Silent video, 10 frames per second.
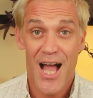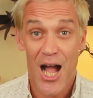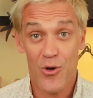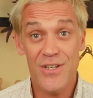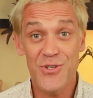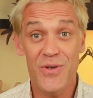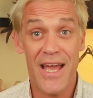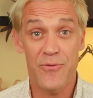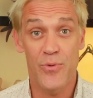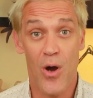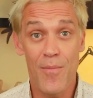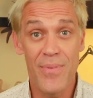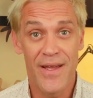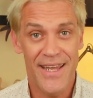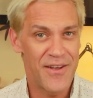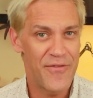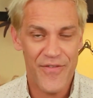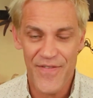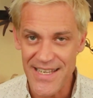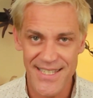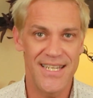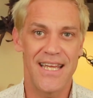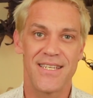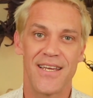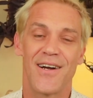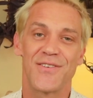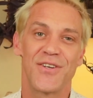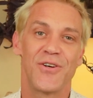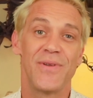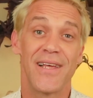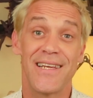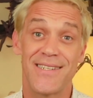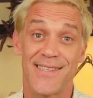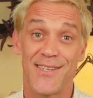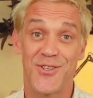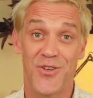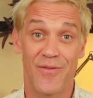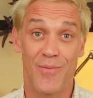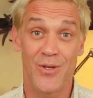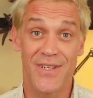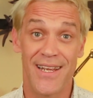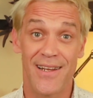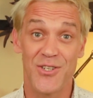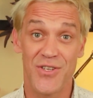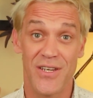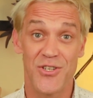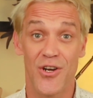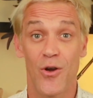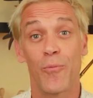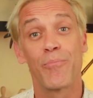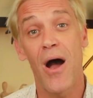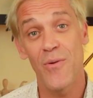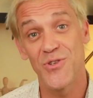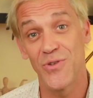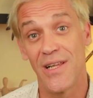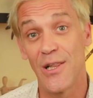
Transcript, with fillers: According to Kat Robb, in a fascinating article in the latest edition of Modern English Teacher called Power to the